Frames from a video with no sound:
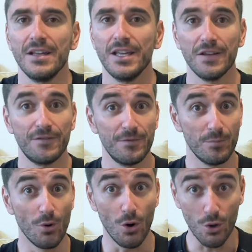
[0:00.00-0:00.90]
If
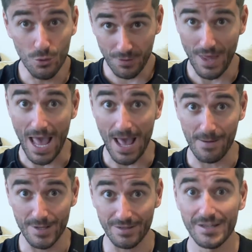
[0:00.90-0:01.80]
both
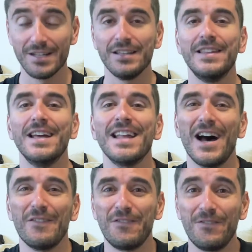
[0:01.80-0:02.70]
have it, then
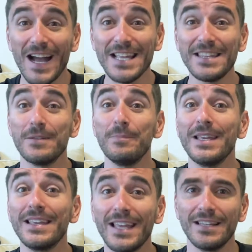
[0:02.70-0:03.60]
a fight
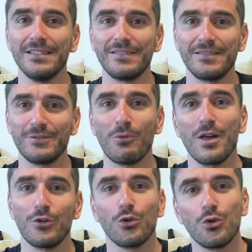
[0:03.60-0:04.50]
begins
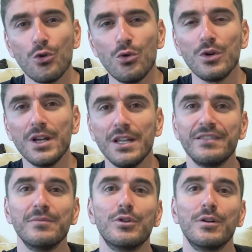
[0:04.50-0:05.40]
whether who
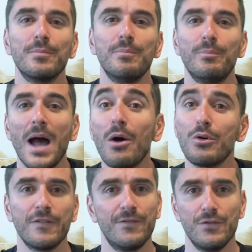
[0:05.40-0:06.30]
is more
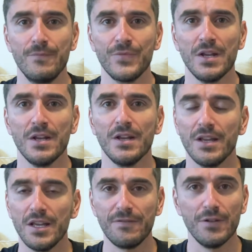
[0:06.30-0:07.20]
powerful.
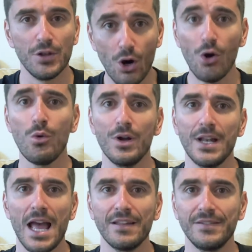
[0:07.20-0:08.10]
If no one
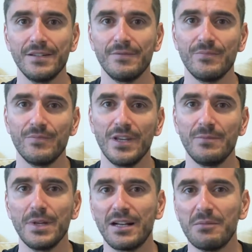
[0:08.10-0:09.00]
has it, it
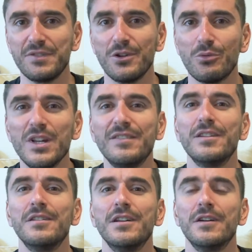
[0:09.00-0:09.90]
becomes the
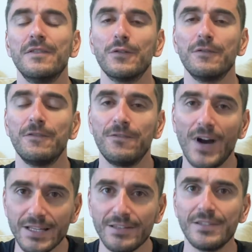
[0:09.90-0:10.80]
reason for
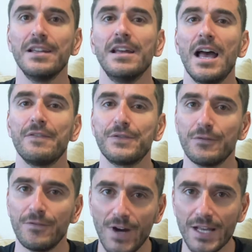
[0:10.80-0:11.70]
fight after
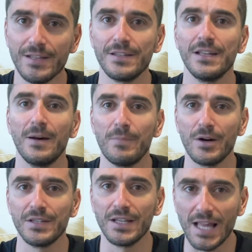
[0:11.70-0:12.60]
fight
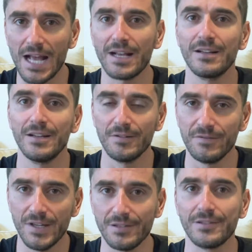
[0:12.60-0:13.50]
about the lack of
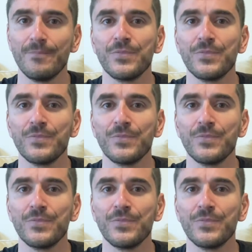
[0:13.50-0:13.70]
it.